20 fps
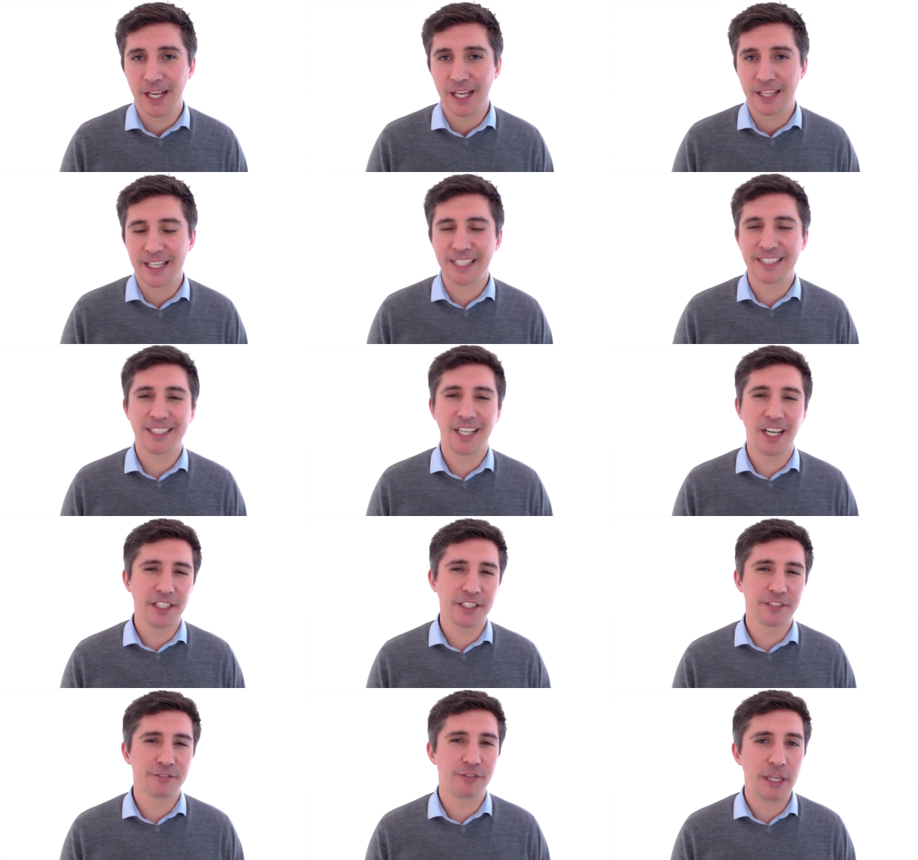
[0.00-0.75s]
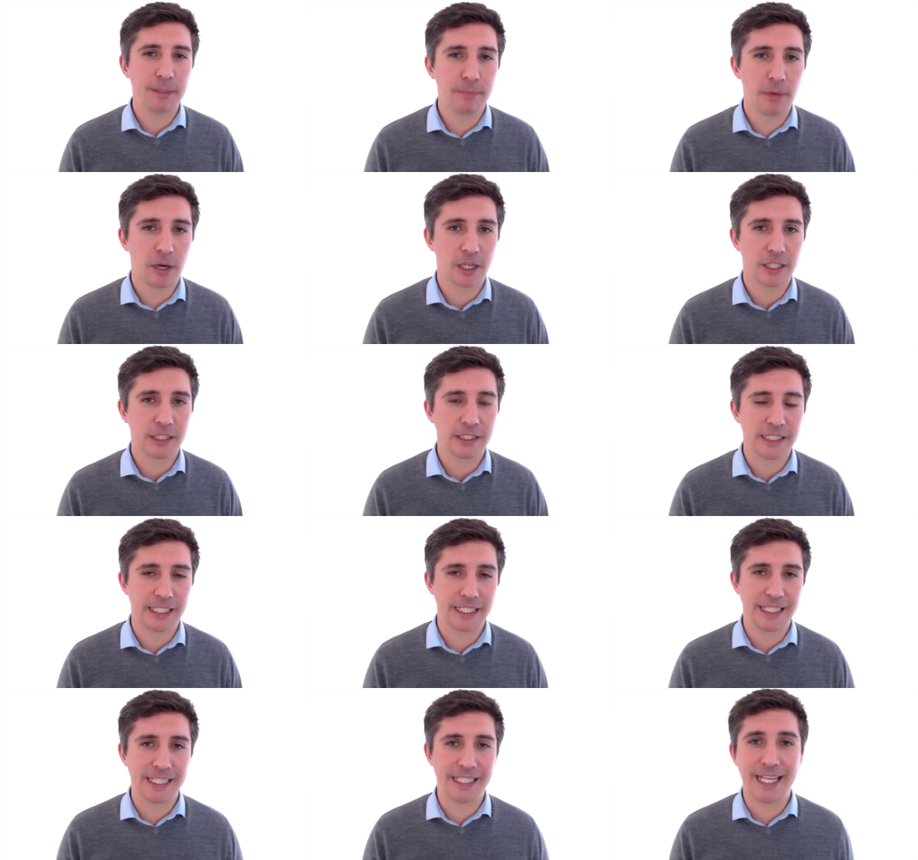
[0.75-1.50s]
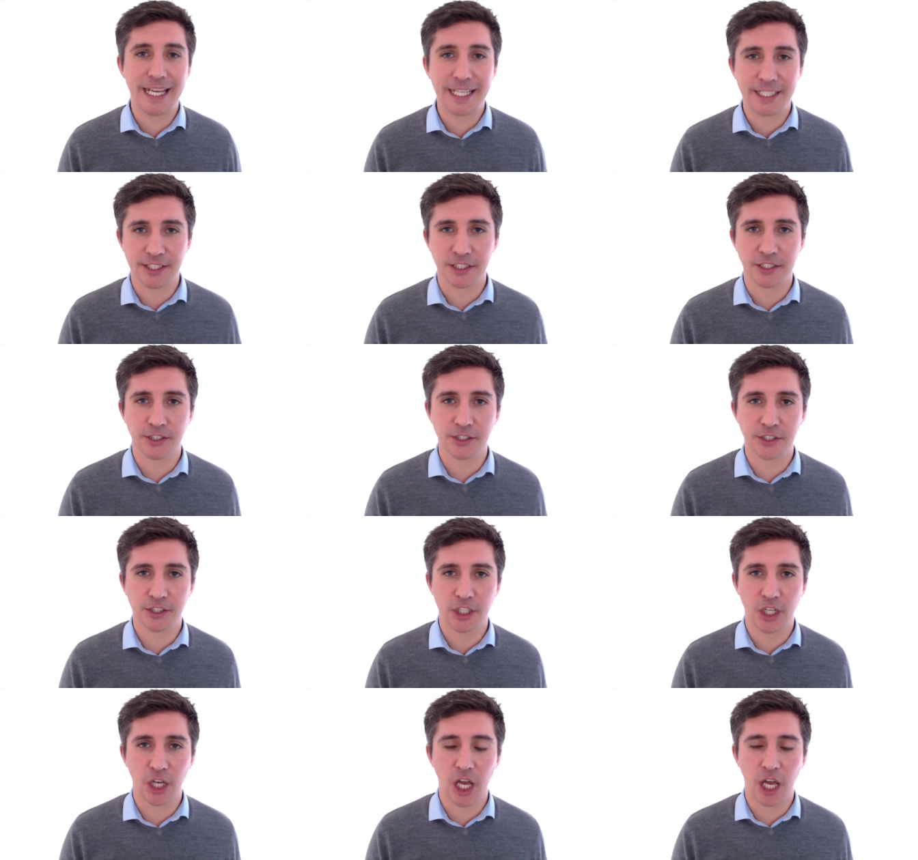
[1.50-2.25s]
That's kind of remarketing in
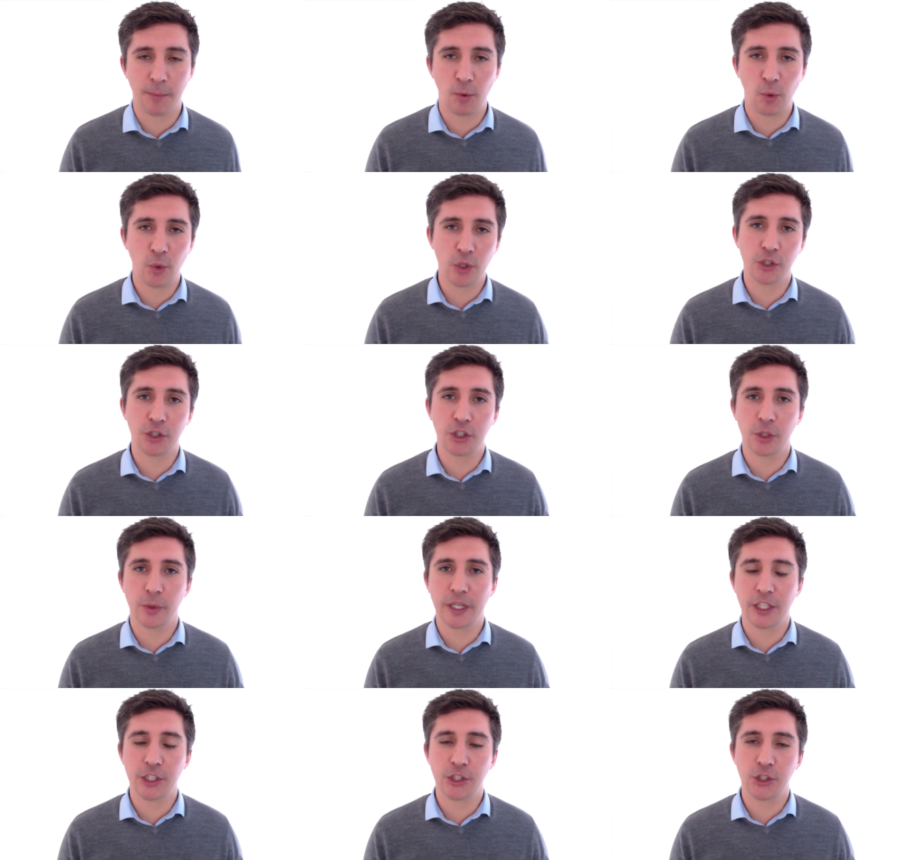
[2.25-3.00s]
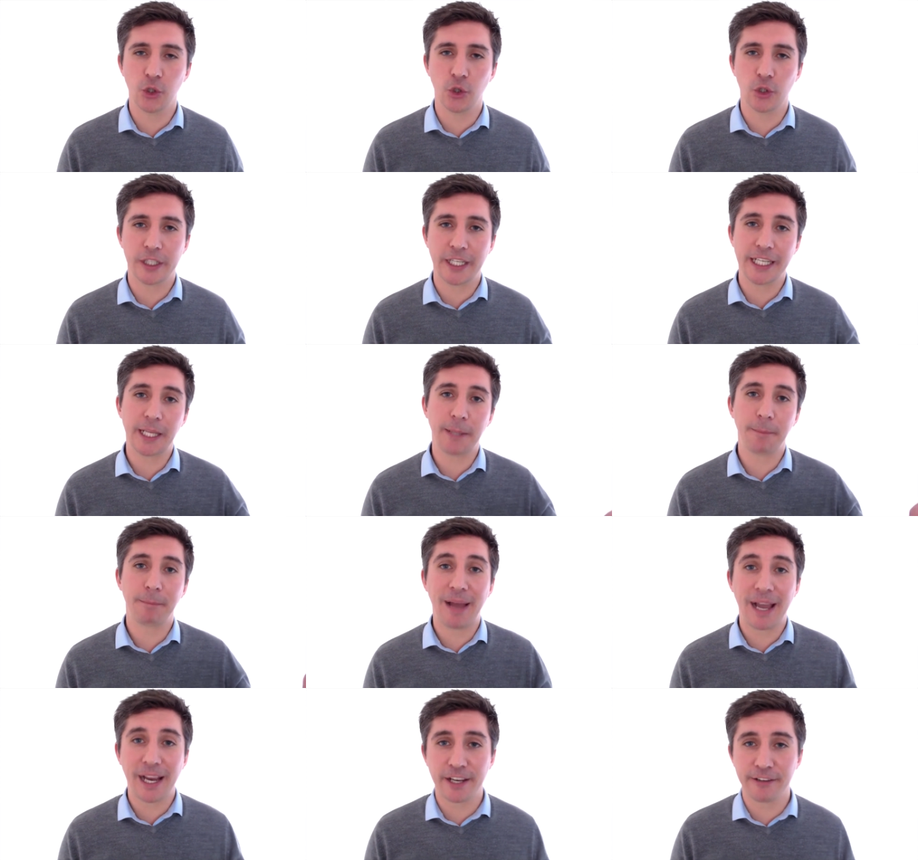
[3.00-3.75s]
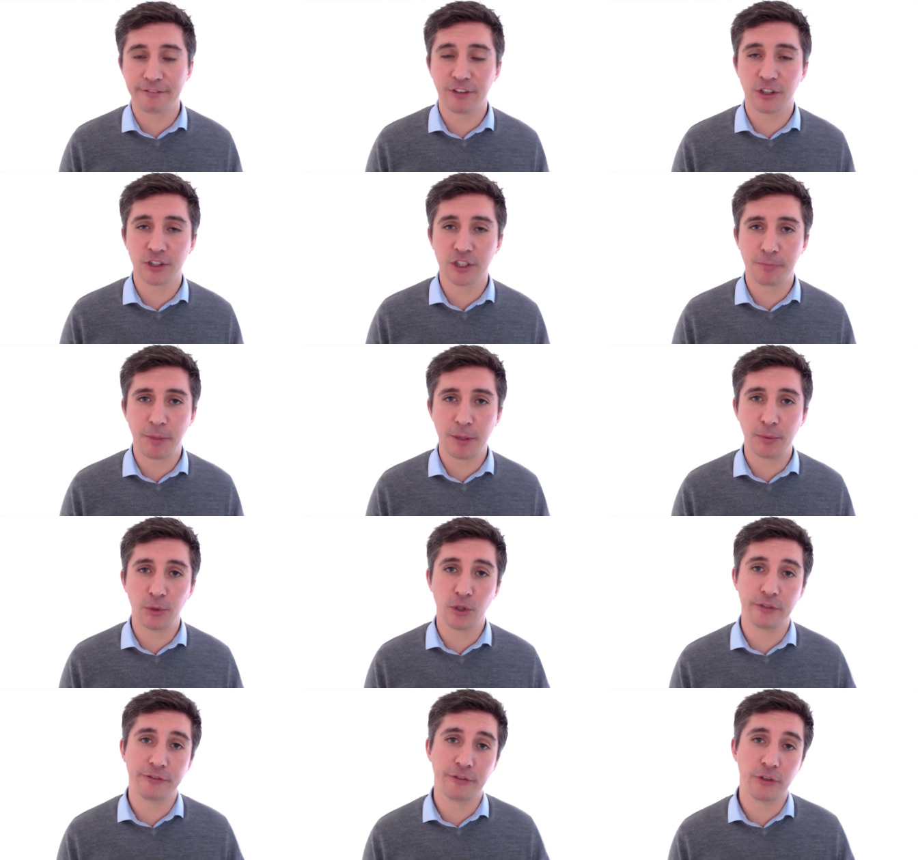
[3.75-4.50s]
essence. Um, what you're doing is you're getting back in front of
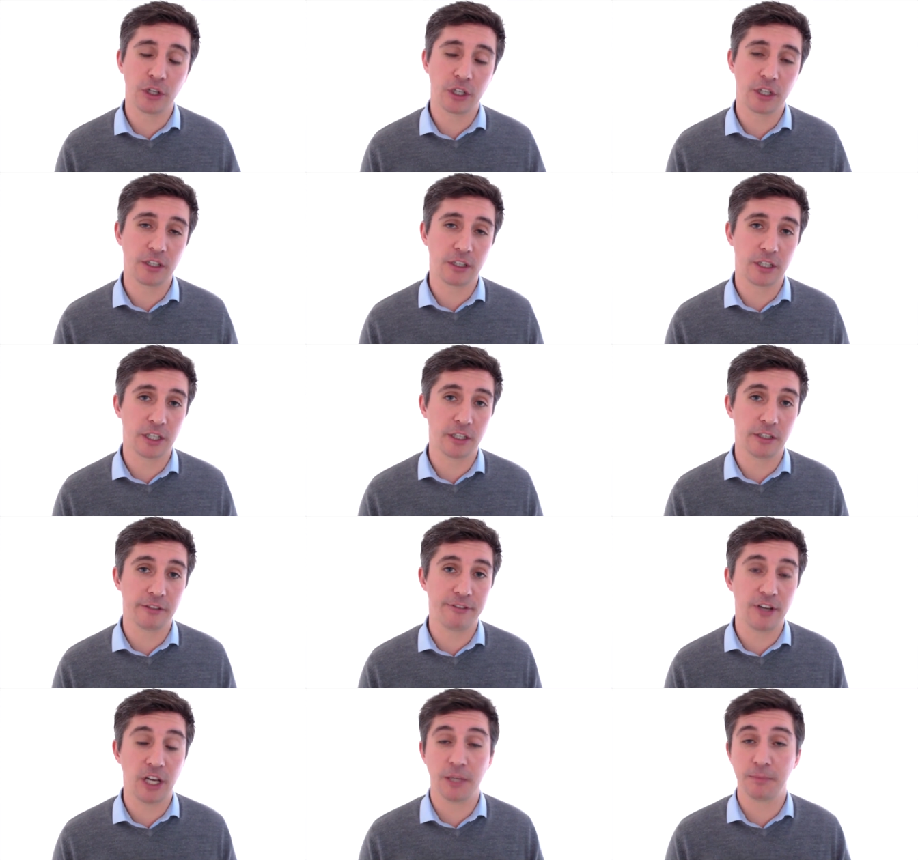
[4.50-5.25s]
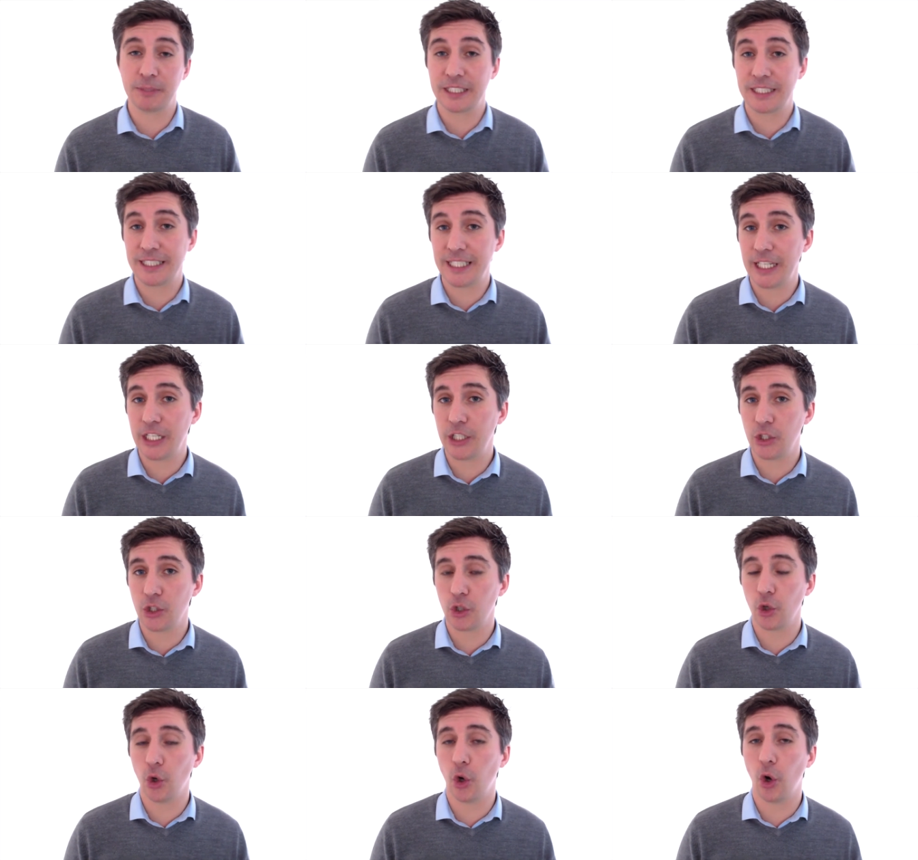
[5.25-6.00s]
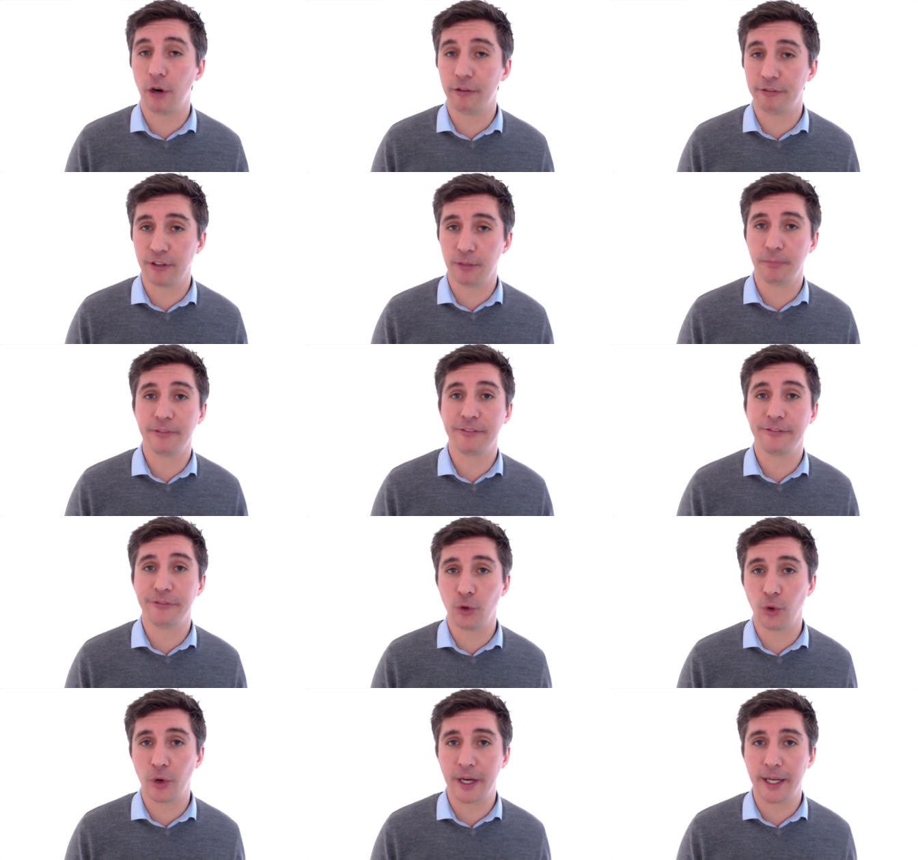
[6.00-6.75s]
people that have kind of um, seen your offer
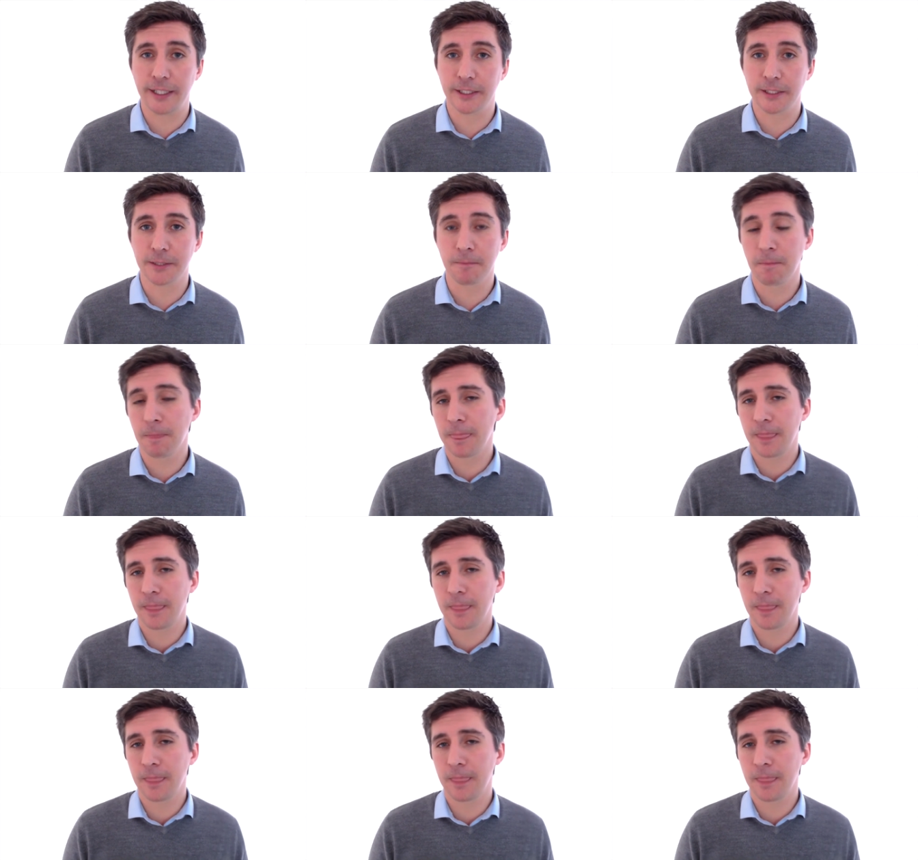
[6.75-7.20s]
beforehand.